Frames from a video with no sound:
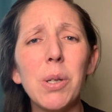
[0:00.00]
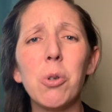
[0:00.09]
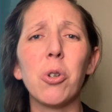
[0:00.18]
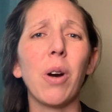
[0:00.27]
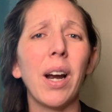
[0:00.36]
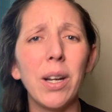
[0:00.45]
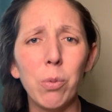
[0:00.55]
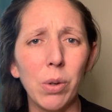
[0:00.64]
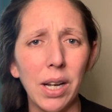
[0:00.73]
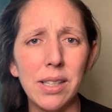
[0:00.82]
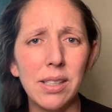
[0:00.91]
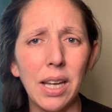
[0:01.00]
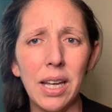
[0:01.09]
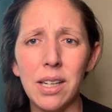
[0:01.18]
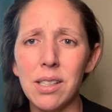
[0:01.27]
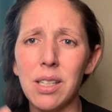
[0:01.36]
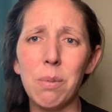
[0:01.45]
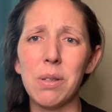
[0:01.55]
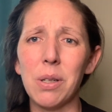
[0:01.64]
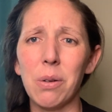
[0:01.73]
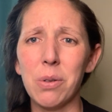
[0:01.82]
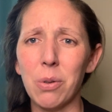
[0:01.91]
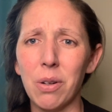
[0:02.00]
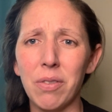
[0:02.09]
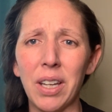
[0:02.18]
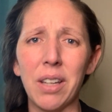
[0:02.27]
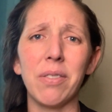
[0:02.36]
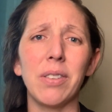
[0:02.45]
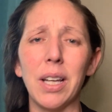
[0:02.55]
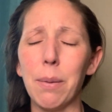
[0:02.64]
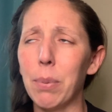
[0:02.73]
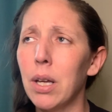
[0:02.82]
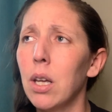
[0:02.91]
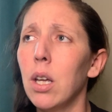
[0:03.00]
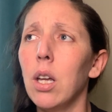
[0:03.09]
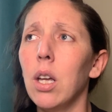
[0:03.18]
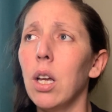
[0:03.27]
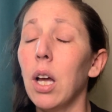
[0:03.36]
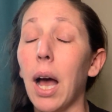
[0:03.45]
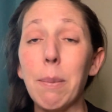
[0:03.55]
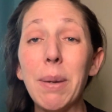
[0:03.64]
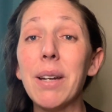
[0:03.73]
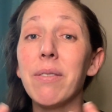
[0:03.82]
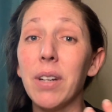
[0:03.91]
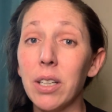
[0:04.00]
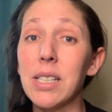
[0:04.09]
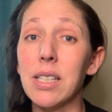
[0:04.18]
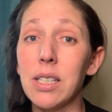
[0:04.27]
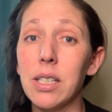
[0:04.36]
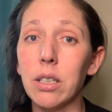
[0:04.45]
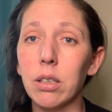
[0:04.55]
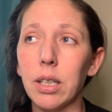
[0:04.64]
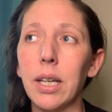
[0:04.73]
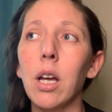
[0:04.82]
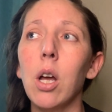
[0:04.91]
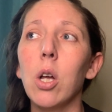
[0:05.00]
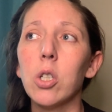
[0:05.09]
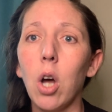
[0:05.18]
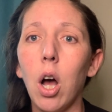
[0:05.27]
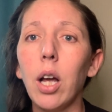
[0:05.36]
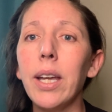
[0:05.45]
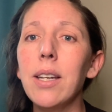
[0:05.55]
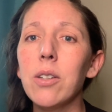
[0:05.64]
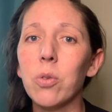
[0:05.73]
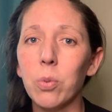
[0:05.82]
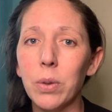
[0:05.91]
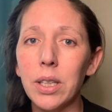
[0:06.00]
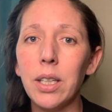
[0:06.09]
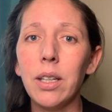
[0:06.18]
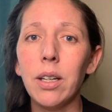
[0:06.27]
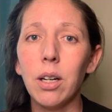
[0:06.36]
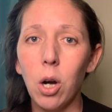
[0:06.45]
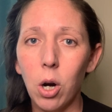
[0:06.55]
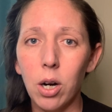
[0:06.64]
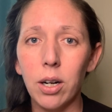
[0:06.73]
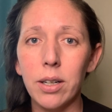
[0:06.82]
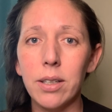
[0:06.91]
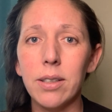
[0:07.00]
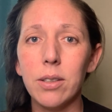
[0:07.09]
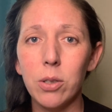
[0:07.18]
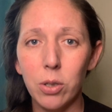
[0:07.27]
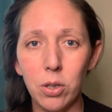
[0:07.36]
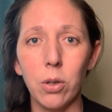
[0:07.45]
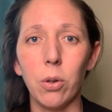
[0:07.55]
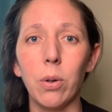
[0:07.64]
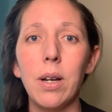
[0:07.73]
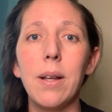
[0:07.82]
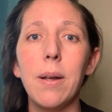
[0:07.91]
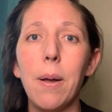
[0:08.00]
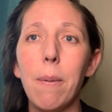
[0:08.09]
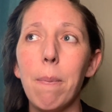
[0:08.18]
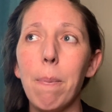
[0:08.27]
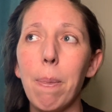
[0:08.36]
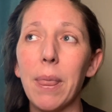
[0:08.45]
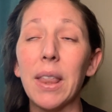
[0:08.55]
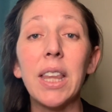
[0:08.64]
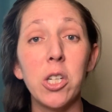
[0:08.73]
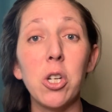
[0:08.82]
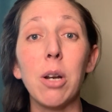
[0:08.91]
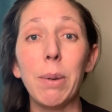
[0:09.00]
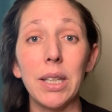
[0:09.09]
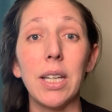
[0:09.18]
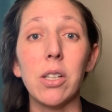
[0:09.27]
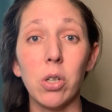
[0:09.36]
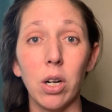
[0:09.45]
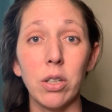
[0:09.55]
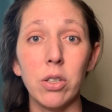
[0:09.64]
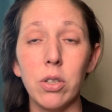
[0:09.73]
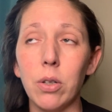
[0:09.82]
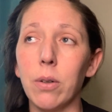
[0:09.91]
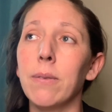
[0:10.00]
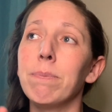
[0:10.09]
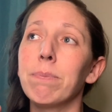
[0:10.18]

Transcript: trite when I say it. It seems so sort of like flip. I mean it very sincerely. Talking is really hard to do. Legitimately, it's hard to do.